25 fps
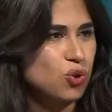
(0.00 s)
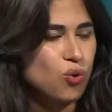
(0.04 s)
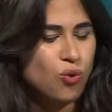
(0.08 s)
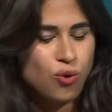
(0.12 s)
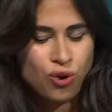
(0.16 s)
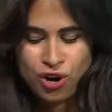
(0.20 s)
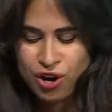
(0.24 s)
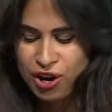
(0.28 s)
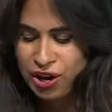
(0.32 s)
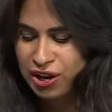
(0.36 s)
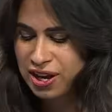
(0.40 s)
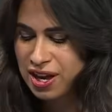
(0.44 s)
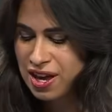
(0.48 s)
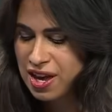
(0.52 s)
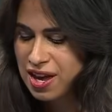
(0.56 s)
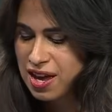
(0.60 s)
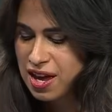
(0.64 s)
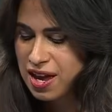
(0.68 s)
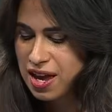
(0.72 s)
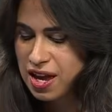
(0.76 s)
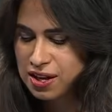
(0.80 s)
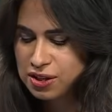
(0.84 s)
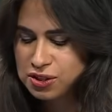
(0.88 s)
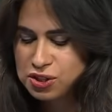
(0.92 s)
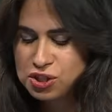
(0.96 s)
org
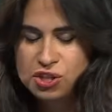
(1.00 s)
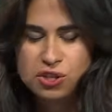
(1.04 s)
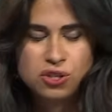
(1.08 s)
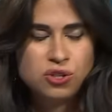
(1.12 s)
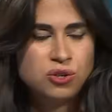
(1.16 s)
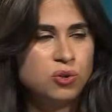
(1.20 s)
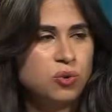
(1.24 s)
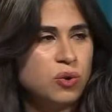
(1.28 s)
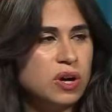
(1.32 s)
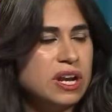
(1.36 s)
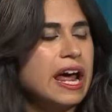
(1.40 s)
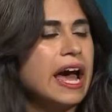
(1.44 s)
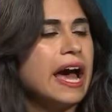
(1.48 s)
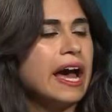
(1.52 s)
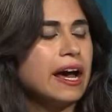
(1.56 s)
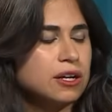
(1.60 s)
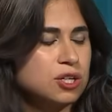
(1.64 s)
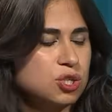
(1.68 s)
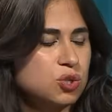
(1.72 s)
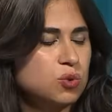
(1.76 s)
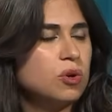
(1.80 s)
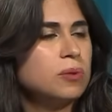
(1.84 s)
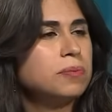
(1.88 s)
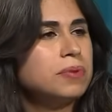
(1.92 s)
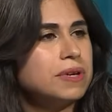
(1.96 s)
into an
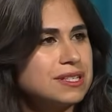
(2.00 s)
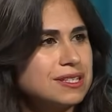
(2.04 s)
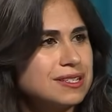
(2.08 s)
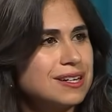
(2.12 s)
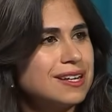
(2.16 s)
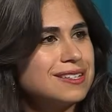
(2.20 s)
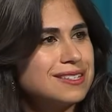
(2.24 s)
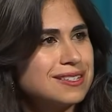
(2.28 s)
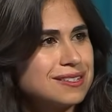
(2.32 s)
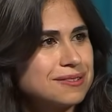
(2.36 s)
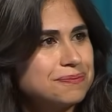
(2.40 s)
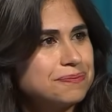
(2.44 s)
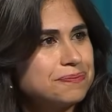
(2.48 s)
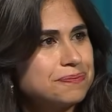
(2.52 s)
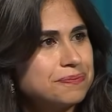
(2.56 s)
actual business?